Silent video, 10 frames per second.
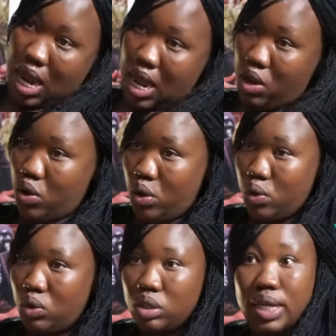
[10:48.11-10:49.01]
You
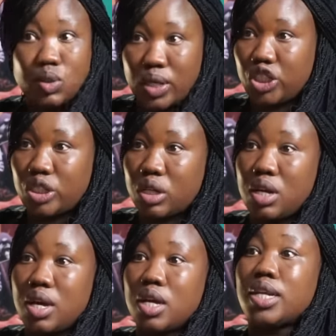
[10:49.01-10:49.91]
know, that's what she,
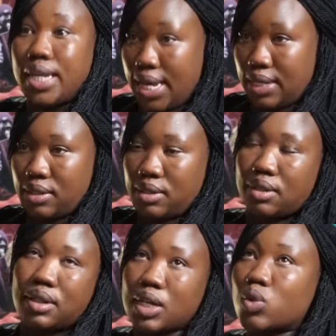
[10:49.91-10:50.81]
yes,
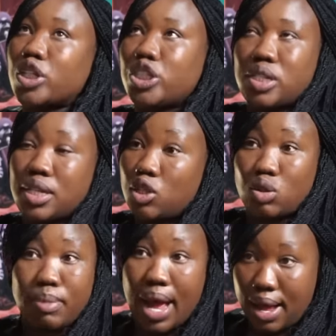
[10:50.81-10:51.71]
that's what she said to
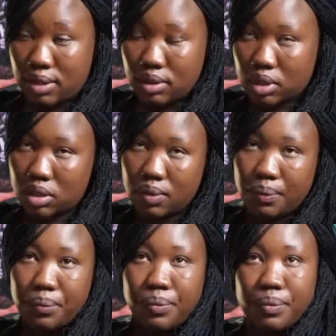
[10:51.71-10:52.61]
my aunt.
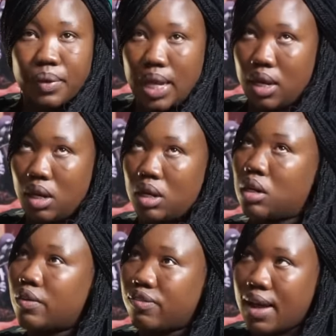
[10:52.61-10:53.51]
And then,
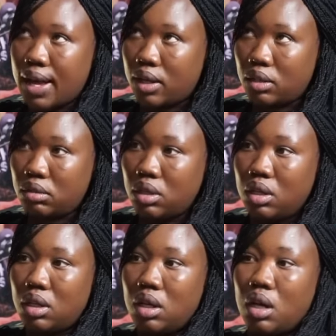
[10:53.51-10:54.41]
fine,
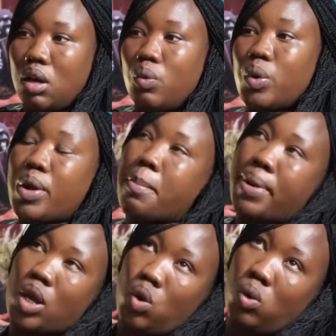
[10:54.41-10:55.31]
we went
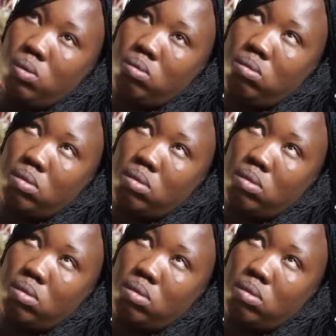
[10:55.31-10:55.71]
back home.